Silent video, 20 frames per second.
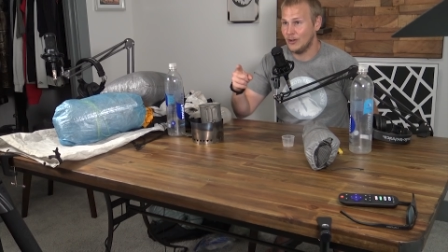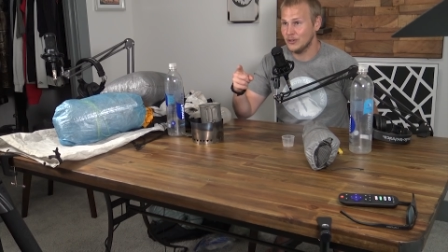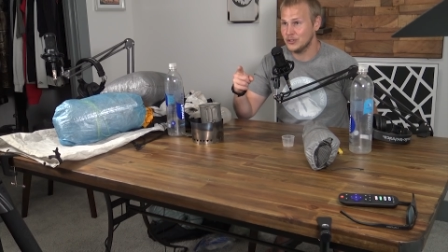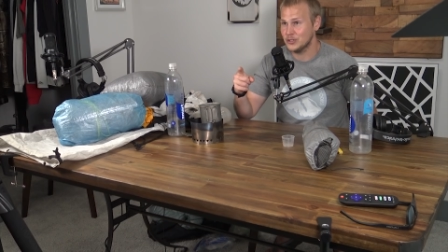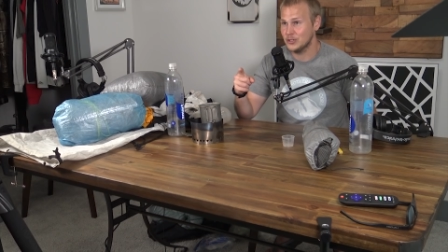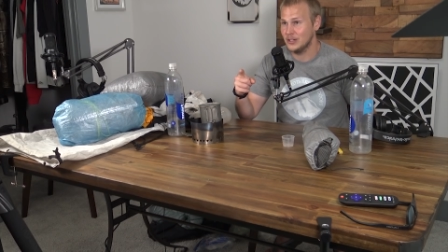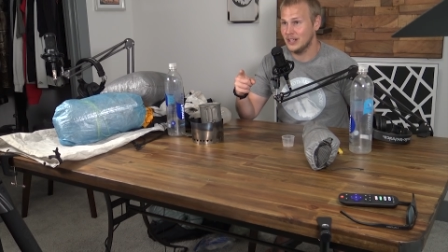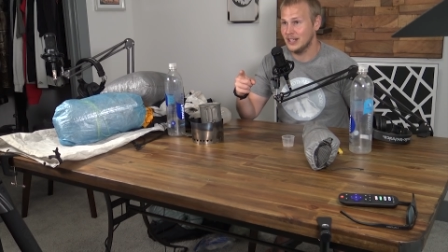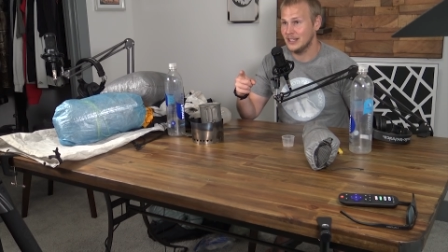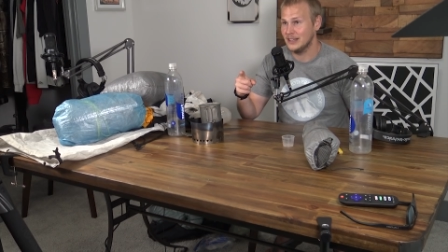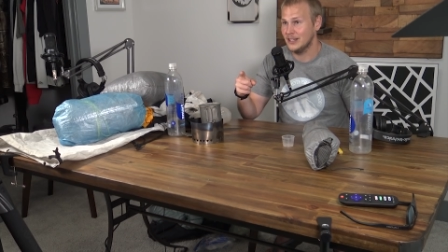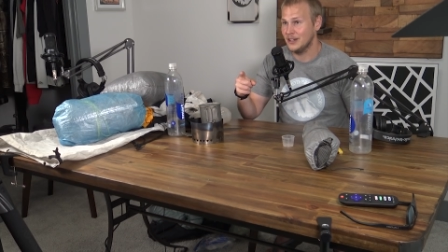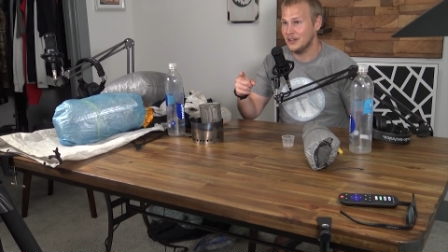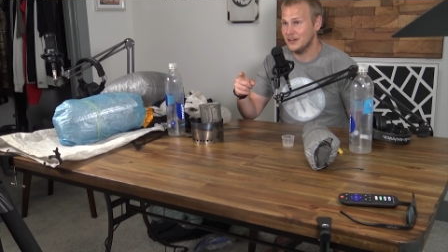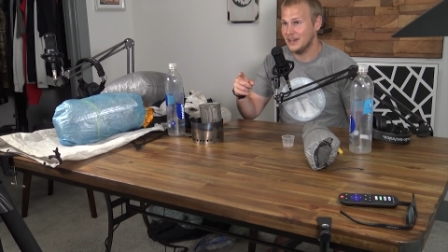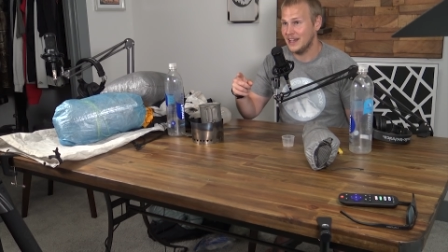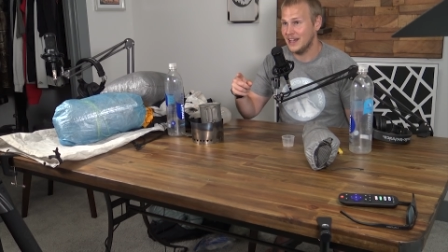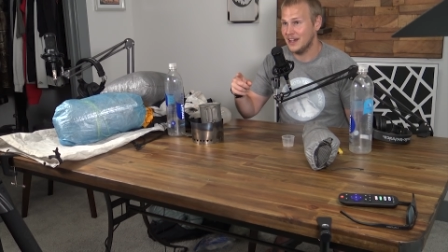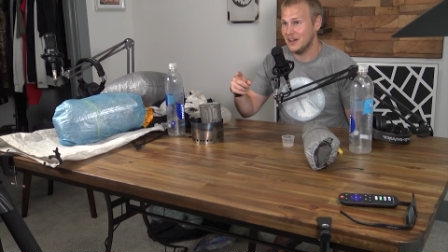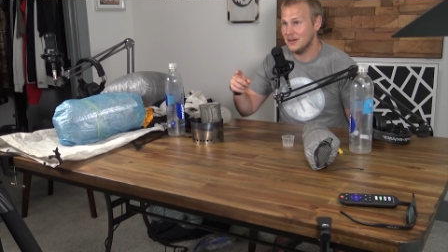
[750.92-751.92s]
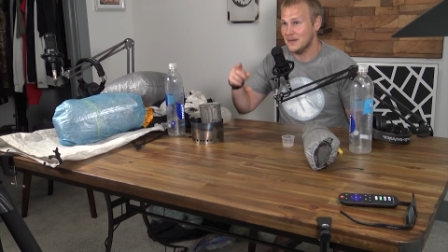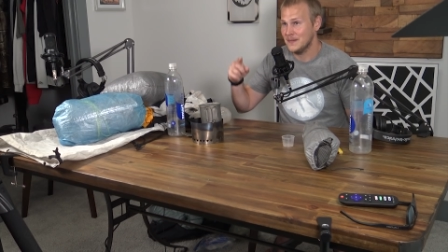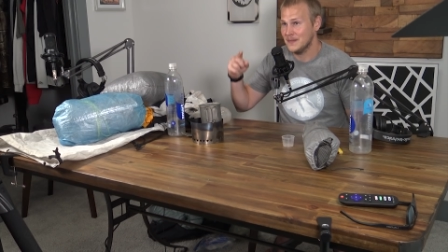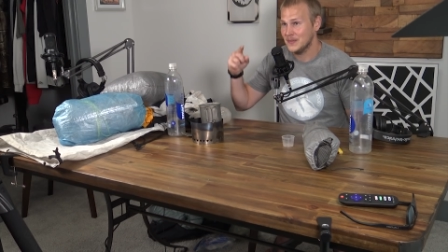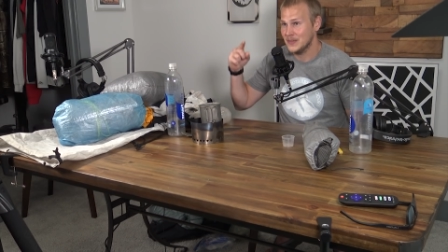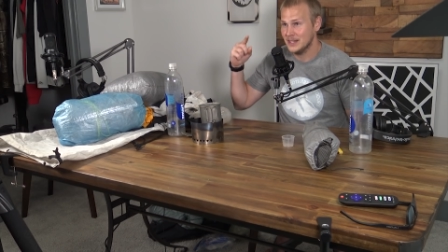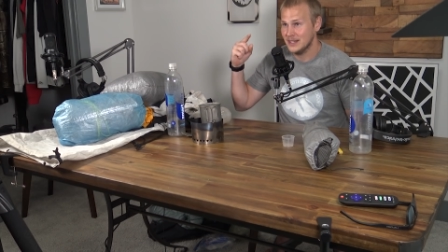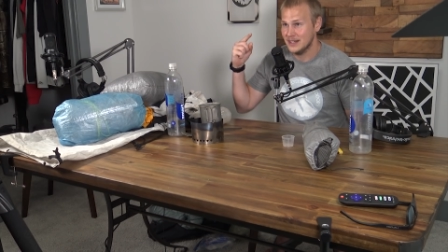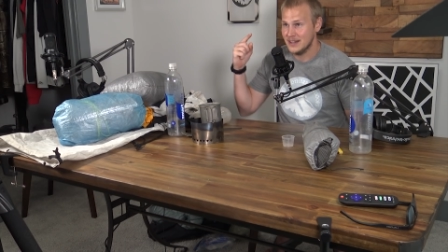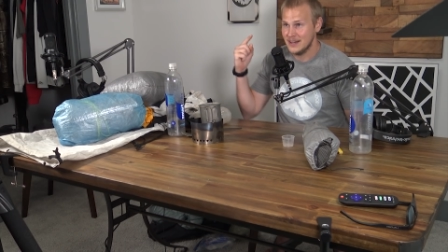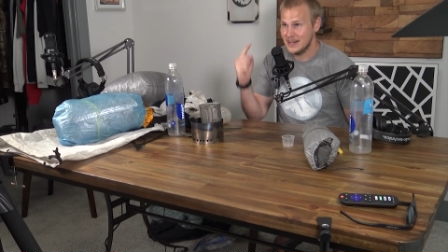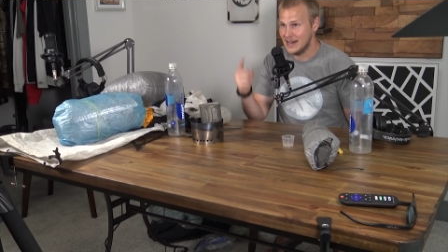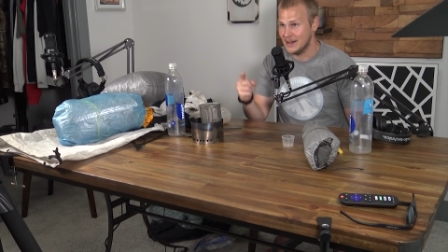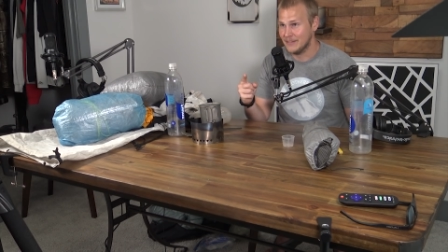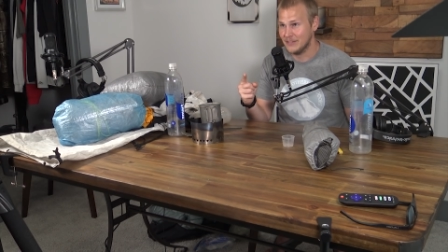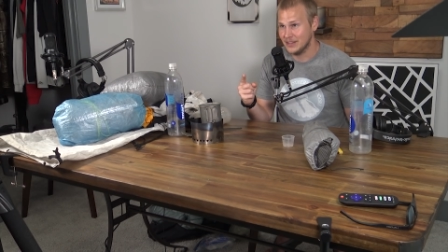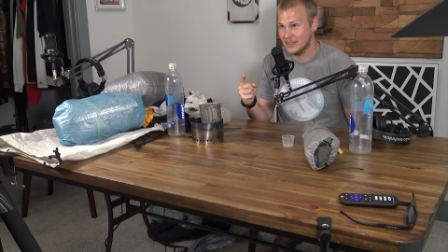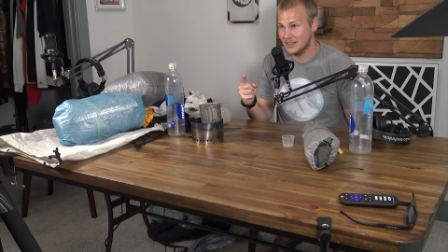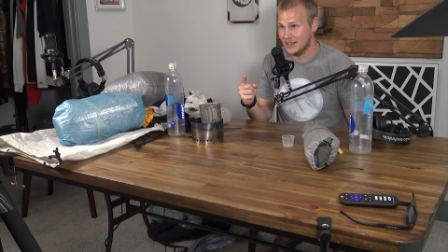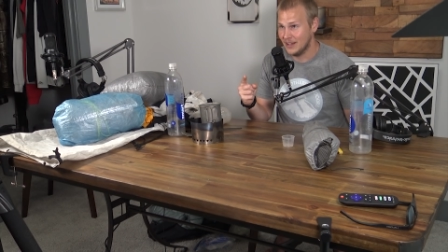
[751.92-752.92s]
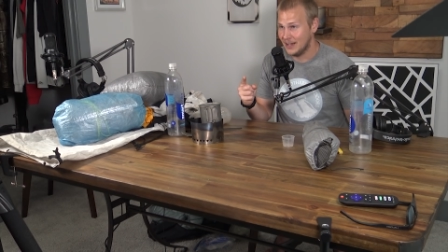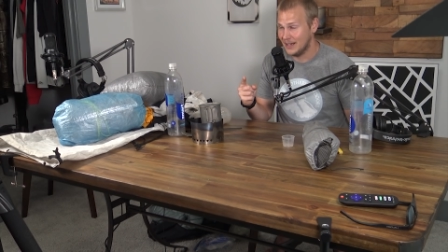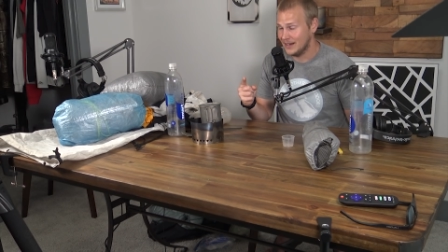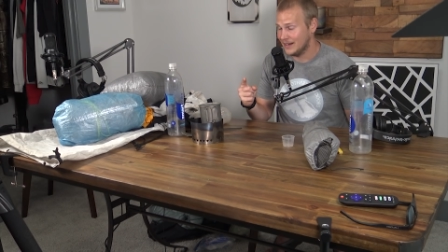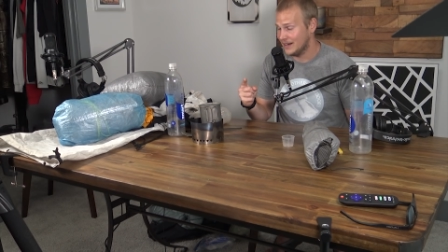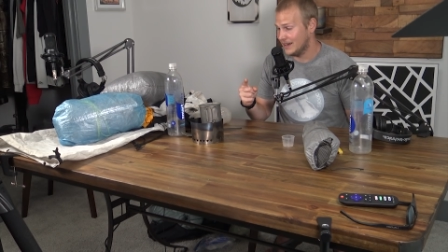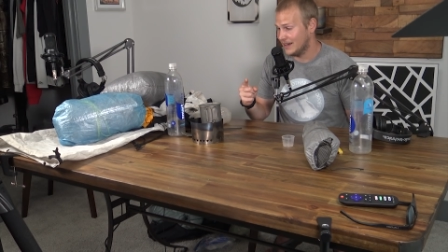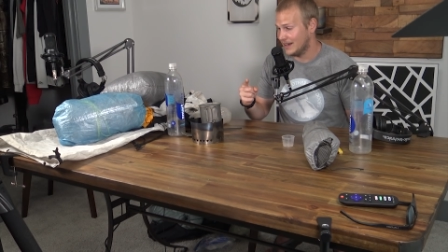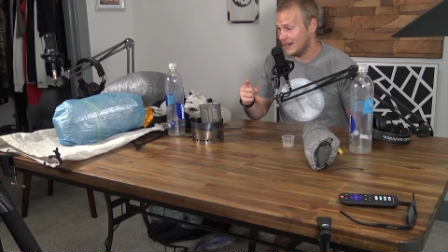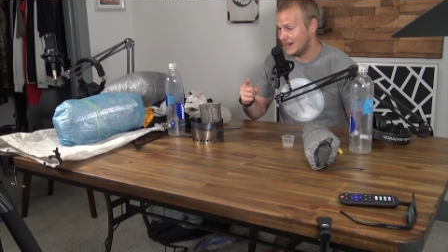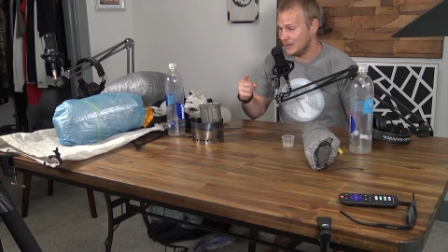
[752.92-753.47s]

Ultralight loadout. Never thought